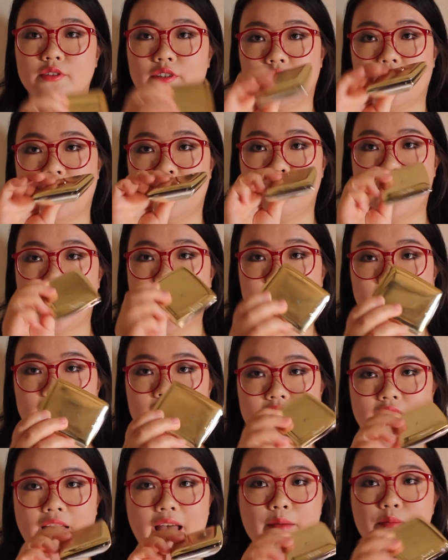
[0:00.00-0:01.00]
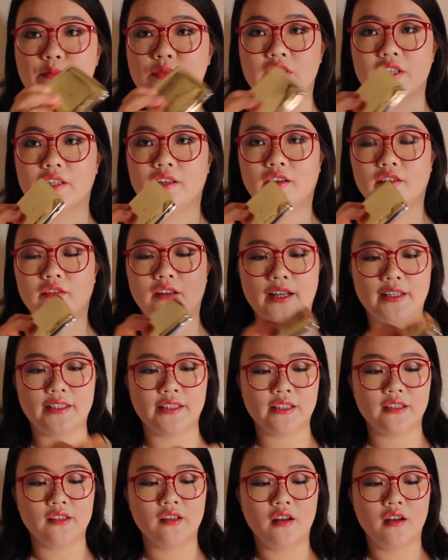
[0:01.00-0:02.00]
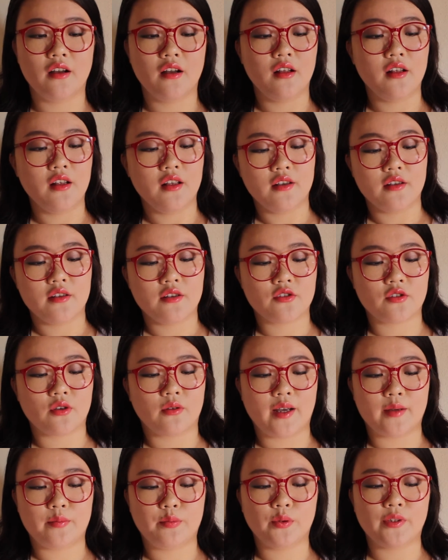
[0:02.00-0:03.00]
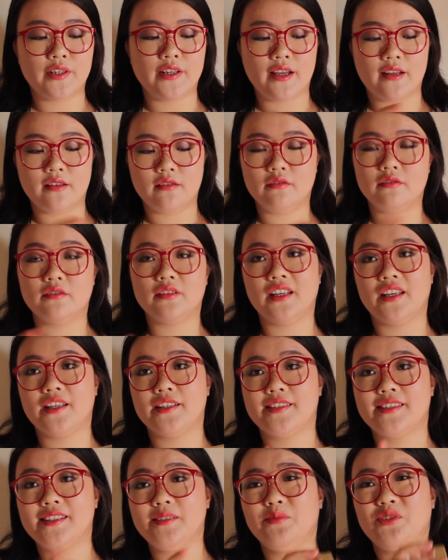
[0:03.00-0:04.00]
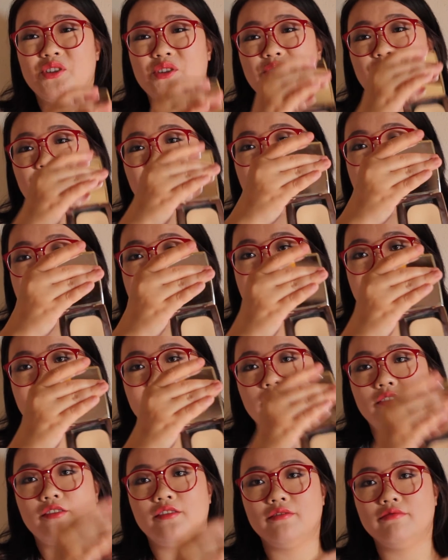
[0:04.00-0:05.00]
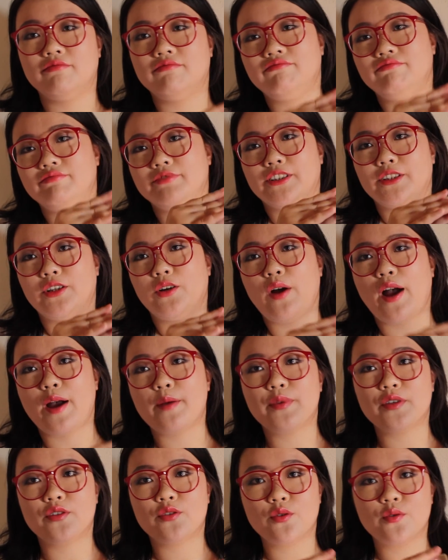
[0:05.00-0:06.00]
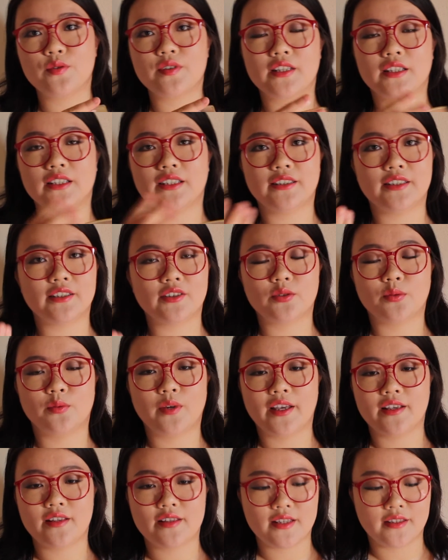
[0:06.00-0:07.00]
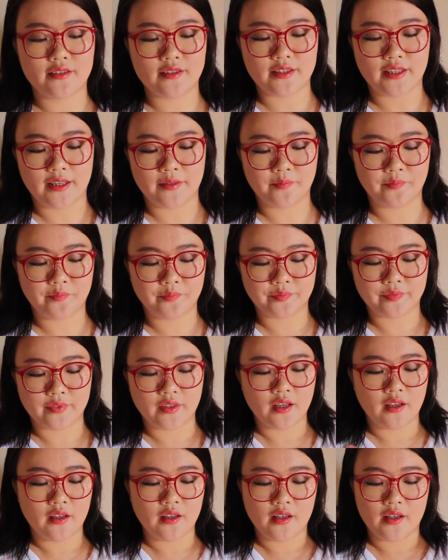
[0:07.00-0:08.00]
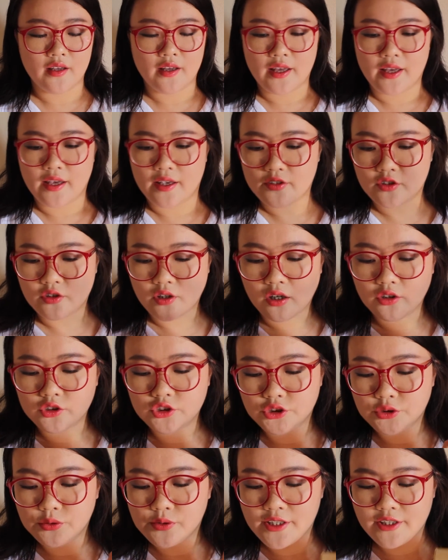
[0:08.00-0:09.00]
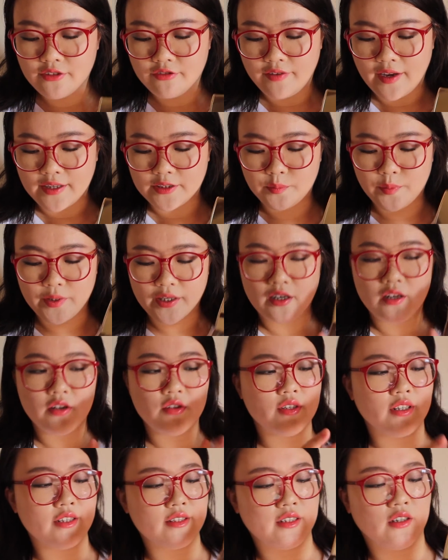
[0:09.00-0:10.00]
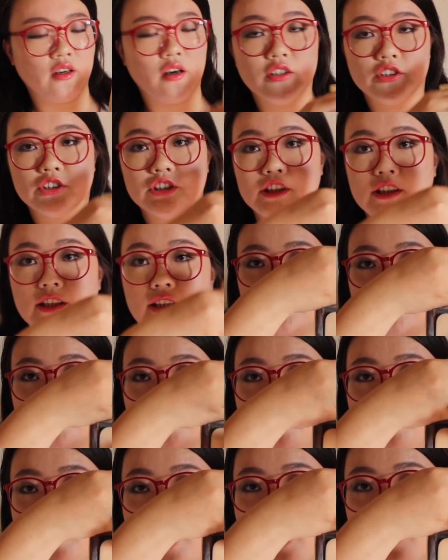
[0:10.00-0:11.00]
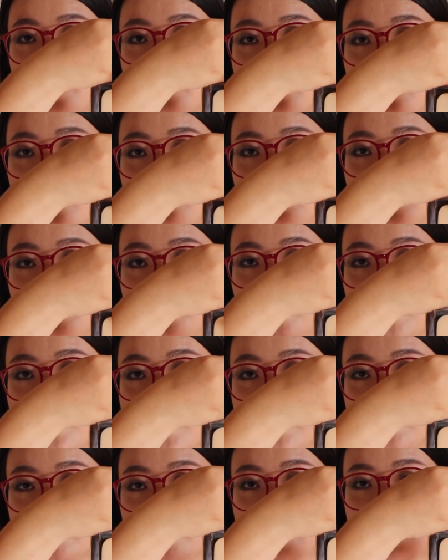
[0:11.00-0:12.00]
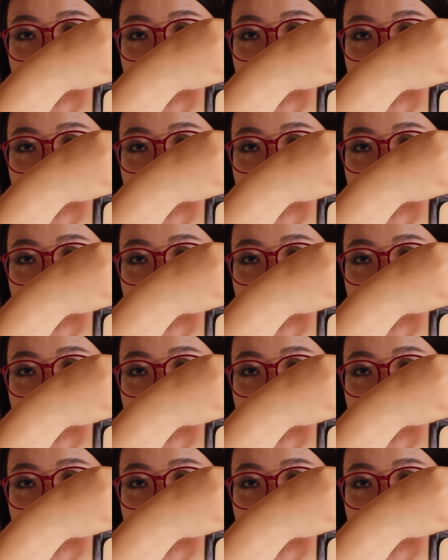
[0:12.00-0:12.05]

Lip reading: compact empty already. So I put it in. It seems to fit, so I've been using it this way since then. It's called Dual Effect because it's got two parts of the product.